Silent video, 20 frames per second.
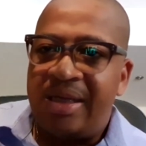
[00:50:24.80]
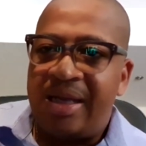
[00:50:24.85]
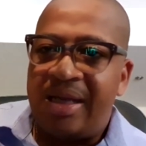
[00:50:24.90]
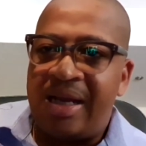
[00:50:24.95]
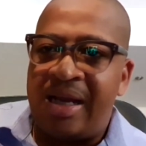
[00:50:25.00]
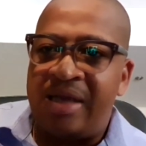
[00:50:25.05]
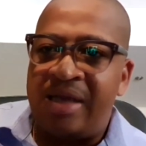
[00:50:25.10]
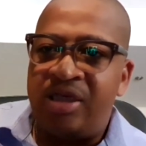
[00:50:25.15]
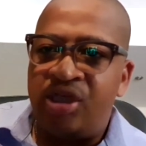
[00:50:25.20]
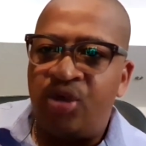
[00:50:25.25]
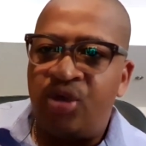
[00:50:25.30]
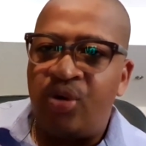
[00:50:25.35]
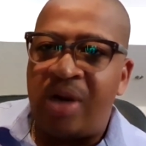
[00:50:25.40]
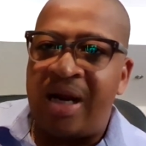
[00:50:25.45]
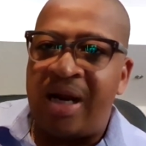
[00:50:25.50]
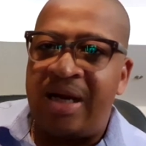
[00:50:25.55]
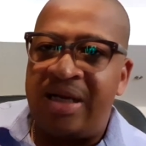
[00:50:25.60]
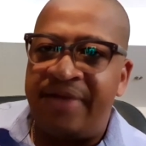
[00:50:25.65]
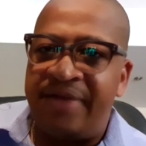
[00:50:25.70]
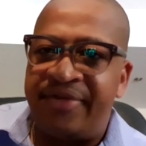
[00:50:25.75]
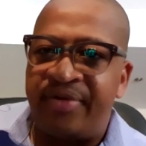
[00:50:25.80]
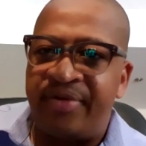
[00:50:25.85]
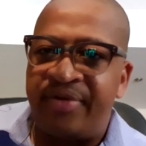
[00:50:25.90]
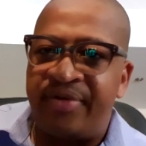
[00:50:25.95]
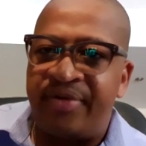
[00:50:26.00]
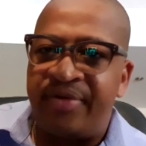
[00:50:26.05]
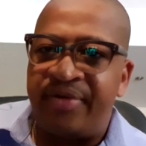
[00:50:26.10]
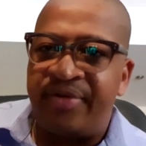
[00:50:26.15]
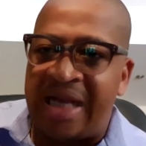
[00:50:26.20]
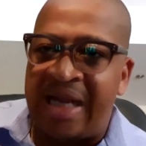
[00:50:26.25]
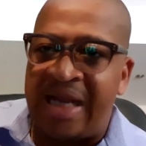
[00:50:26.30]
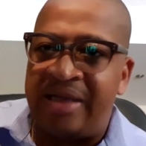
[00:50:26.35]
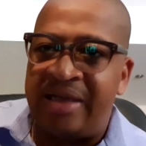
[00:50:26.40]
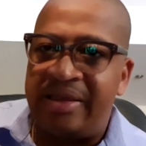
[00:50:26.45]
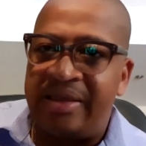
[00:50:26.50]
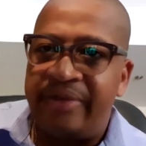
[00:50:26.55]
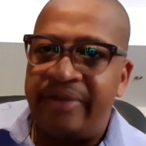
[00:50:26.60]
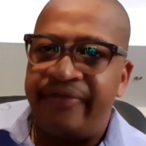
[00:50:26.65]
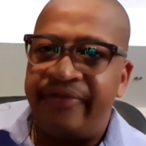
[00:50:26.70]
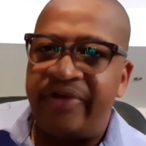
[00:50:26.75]
and you are living with a child
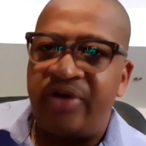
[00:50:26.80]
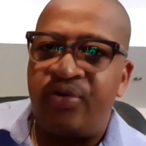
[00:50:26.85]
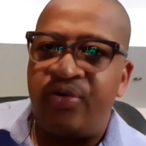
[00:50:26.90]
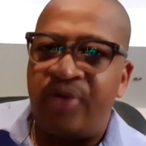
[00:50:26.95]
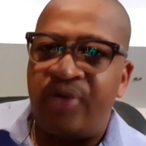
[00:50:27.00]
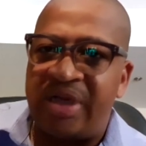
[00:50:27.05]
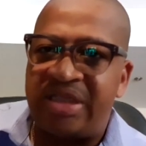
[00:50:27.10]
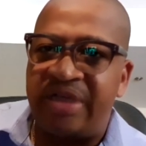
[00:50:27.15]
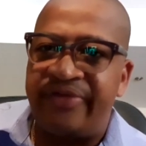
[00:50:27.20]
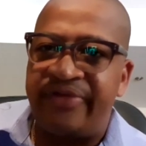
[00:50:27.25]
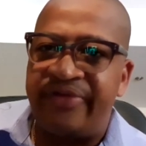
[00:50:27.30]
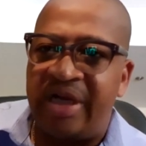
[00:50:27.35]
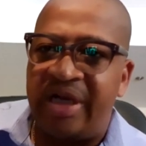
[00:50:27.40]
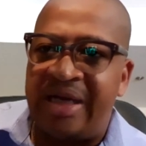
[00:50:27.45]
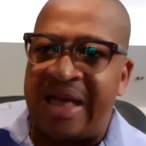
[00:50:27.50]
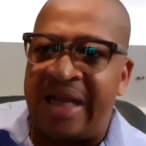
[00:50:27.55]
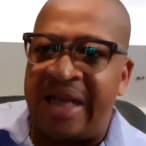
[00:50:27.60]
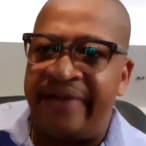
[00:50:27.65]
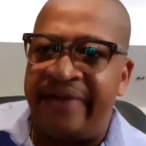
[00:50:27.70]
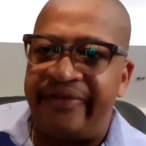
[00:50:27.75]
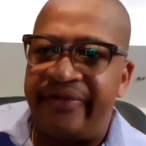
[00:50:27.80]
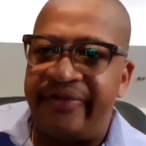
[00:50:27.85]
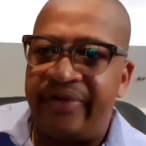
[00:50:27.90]
for the rest of your life